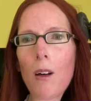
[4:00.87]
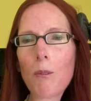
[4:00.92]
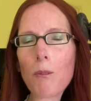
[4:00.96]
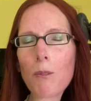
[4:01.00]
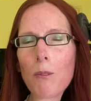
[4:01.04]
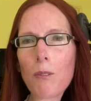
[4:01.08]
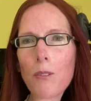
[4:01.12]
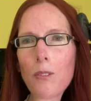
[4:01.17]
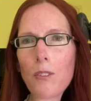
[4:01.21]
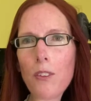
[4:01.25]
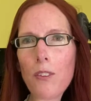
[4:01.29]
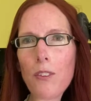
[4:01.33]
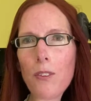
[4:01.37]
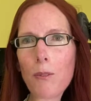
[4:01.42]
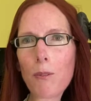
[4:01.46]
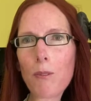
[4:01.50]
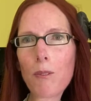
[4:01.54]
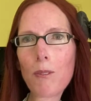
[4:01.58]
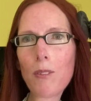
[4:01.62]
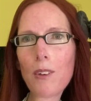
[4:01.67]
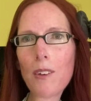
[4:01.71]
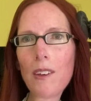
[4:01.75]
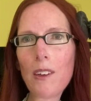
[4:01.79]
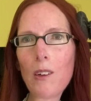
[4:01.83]
just
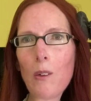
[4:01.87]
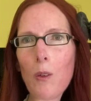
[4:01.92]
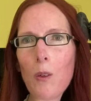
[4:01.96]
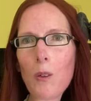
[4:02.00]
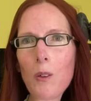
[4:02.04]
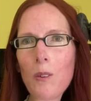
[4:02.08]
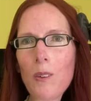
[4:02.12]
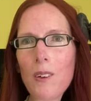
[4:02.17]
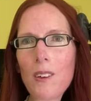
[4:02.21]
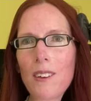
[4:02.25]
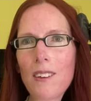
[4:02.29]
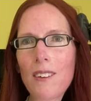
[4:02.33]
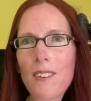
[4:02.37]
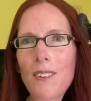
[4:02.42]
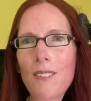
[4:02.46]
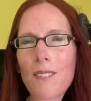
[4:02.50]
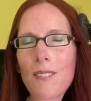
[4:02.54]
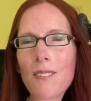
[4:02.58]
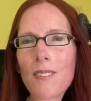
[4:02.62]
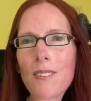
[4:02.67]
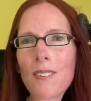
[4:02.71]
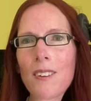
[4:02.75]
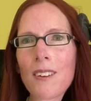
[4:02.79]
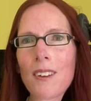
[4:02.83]
really awkward and
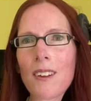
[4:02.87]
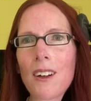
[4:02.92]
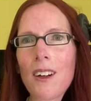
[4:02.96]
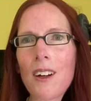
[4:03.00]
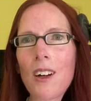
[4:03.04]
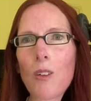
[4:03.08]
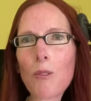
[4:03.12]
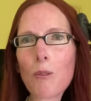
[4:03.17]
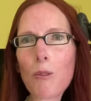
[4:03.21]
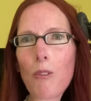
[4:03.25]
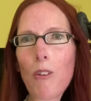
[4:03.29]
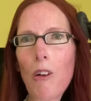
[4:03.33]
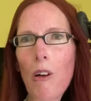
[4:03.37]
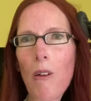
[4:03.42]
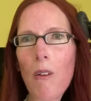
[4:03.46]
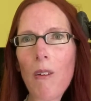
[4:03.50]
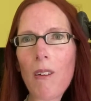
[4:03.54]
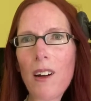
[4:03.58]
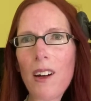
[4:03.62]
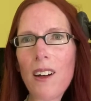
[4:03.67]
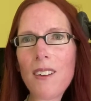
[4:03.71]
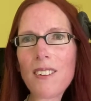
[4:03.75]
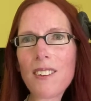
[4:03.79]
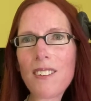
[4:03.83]
wrong. I
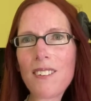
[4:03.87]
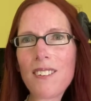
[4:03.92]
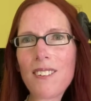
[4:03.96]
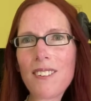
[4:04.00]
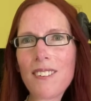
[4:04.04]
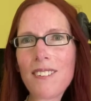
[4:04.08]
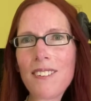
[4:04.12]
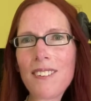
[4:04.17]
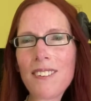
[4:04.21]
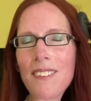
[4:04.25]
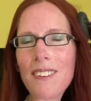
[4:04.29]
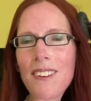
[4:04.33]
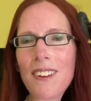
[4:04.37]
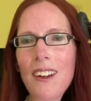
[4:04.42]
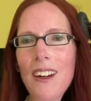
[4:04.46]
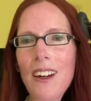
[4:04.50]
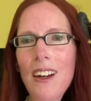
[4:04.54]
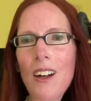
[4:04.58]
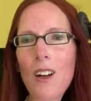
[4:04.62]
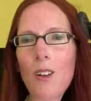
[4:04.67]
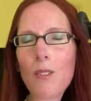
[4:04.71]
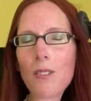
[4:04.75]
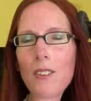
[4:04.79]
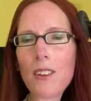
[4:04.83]

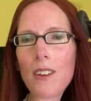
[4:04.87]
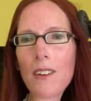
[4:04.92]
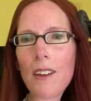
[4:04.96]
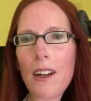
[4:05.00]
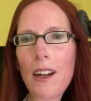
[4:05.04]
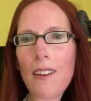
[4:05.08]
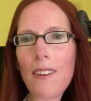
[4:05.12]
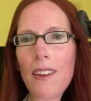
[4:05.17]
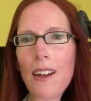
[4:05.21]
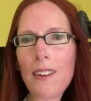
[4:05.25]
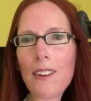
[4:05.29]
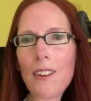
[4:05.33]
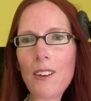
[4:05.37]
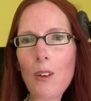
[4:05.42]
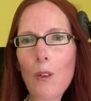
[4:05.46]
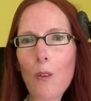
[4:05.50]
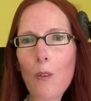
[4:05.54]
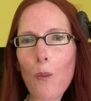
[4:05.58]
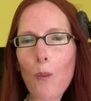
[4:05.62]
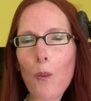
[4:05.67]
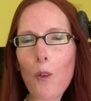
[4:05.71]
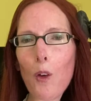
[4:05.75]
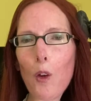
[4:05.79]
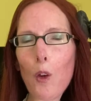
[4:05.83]
didn't like that at all.
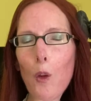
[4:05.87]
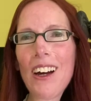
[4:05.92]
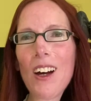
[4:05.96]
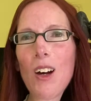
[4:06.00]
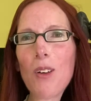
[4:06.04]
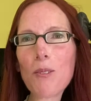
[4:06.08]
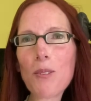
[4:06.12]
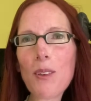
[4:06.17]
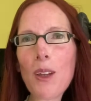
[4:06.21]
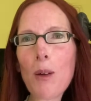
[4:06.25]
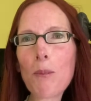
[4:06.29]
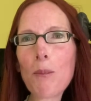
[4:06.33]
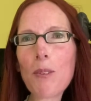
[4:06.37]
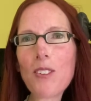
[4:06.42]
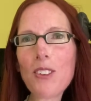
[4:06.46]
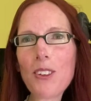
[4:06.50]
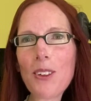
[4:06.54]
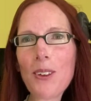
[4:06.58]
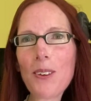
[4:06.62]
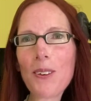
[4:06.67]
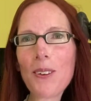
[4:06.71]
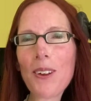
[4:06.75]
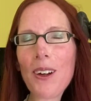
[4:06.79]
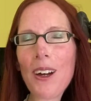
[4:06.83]
Number
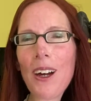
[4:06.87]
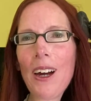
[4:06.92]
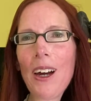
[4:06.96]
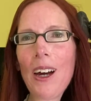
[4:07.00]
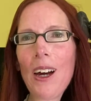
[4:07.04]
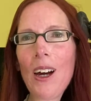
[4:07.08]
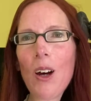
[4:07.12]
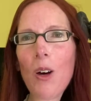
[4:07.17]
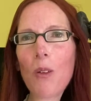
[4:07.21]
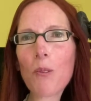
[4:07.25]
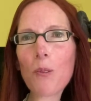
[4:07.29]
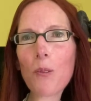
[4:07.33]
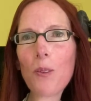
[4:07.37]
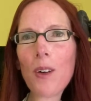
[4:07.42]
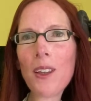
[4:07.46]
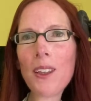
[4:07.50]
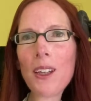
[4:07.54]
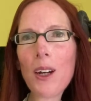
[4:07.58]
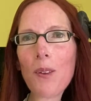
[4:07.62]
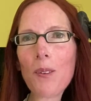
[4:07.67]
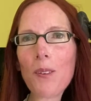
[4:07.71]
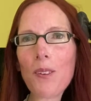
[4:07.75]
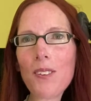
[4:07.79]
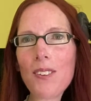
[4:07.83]
2, when
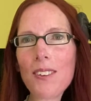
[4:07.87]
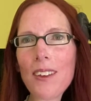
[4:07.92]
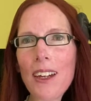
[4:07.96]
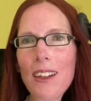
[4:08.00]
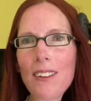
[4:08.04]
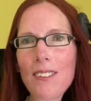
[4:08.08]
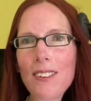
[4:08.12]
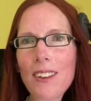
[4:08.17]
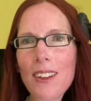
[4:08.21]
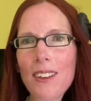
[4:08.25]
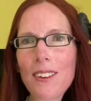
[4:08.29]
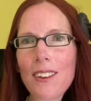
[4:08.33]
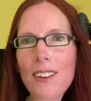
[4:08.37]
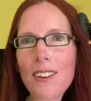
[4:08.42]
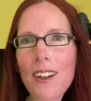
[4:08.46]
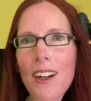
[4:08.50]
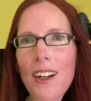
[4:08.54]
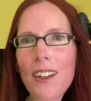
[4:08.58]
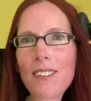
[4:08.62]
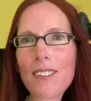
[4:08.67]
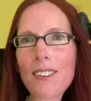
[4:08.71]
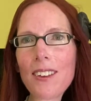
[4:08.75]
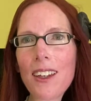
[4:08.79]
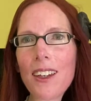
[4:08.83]
I was 18 and
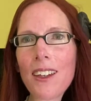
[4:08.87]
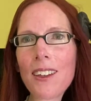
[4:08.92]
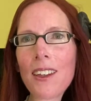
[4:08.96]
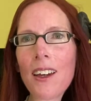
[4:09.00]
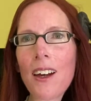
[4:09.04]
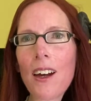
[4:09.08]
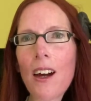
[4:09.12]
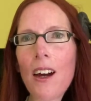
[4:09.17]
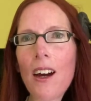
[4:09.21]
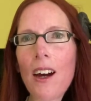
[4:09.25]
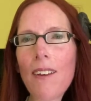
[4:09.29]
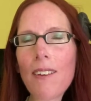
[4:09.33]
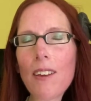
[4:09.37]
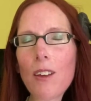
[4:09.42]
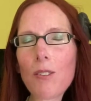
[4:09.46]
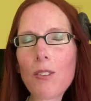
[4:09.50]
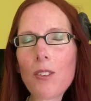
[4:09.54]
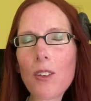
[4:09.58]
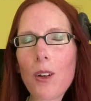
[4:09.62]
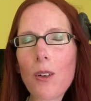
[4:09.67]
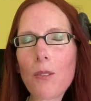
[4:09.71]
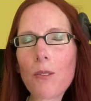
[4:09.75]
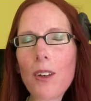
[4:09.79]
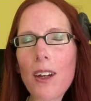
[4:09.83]
19, I lived
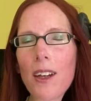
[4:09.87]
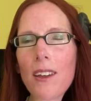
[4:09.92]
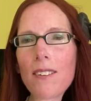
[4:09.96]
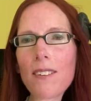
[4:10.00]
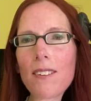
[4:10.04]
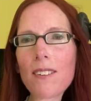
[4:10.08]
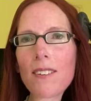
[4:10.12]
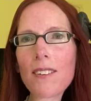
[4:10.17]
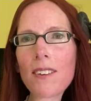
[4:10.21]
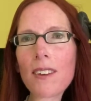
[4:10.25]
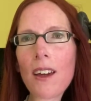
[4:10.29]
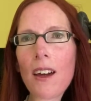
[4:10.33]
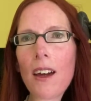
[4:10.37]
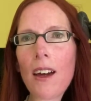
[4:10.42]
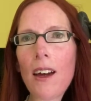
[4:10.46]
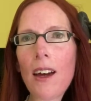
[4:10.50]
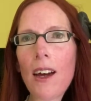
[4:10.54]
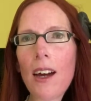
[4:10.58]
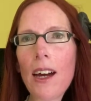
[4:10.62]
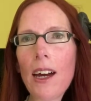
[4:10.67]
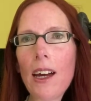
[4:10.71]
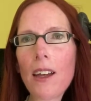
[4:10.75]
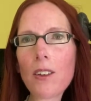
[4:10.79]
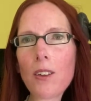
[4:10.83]
on res
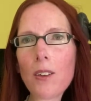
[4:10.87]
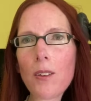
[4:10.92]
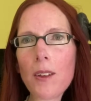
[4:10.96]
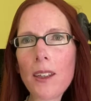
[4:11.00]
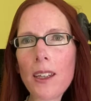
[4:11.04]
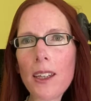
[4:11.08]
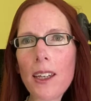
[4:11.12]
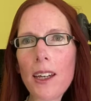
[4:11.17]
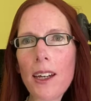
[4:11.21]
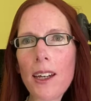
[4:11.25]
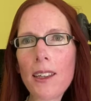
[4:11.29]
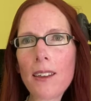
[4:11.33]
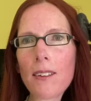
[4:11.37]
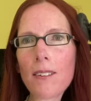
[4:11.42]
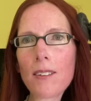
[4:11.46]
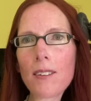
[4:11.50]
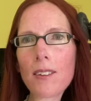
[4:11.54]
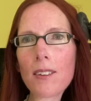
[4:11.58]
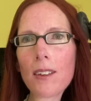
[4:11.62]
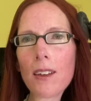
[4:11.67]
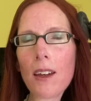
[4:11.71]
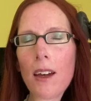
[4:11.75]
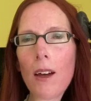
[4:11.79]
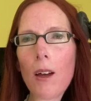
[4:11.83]
at uni, and
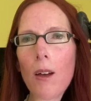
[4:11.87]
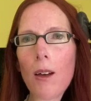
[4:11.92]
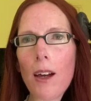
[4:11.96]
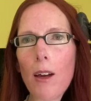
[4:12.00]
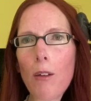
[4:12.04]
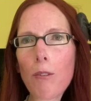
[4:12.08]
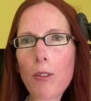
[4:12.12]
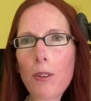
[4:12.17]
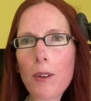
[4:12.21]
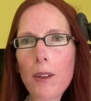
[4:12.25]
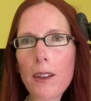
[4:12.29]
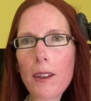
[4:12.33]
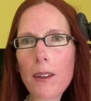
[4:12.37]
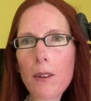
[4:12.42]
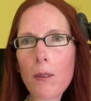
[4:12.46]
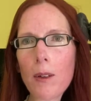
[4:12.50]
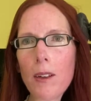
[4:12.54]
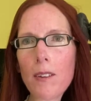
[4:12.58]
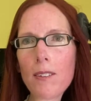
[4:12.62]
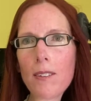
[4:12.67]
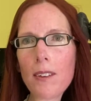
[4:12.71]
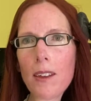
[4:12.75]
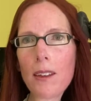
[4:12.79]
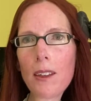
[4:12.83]
every
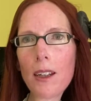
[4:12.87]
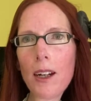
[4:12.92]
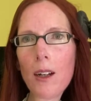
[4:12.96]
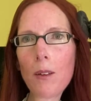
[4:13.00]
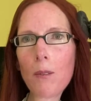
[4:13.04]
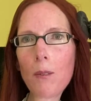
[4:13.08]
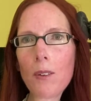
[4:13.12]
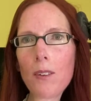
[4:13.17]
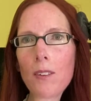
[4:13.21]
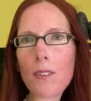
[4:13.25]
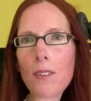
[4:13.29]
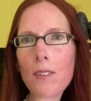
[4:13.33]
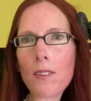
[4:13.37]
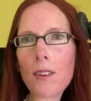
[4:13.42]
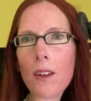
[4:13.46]
Wednesday night was